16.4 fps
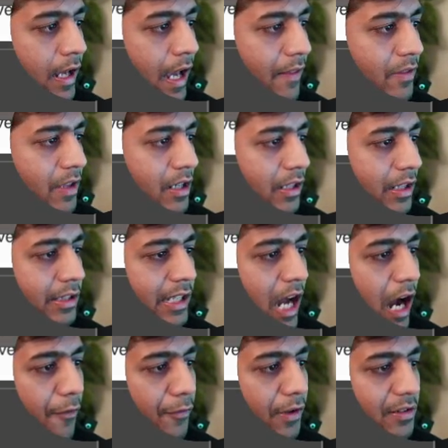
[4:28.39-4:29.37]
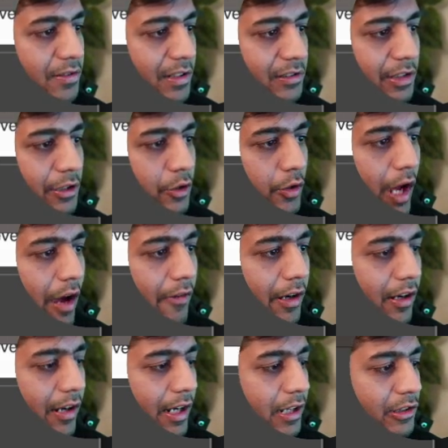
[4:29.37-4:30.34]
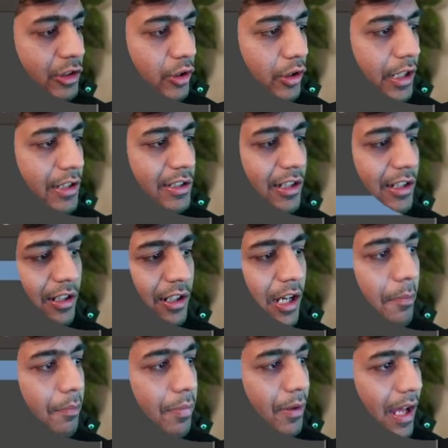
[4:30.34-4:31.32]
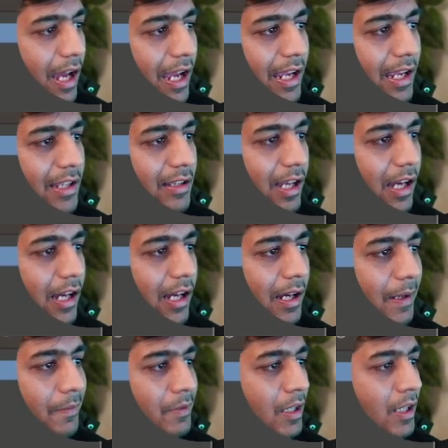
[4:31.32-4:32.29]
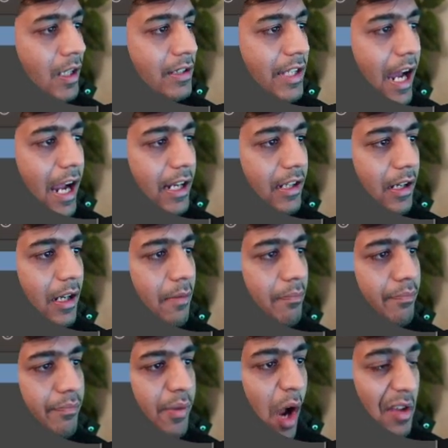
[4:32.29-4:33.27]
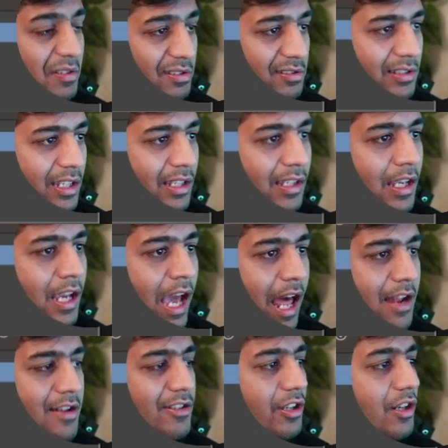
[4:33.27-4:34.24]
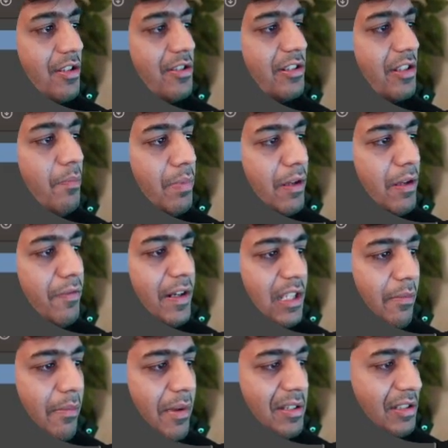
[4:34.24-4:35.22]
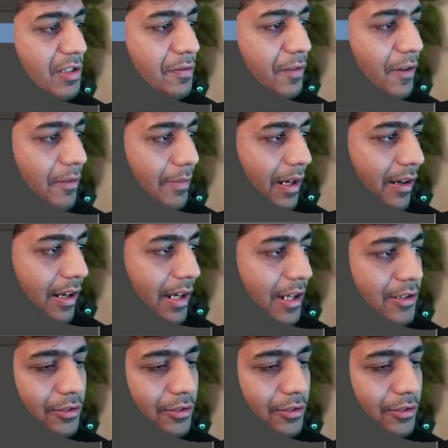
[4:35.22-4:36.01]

And then in the after section, you have it, right? So it's gonna apply that processing and it's gonna simplify the message format, right?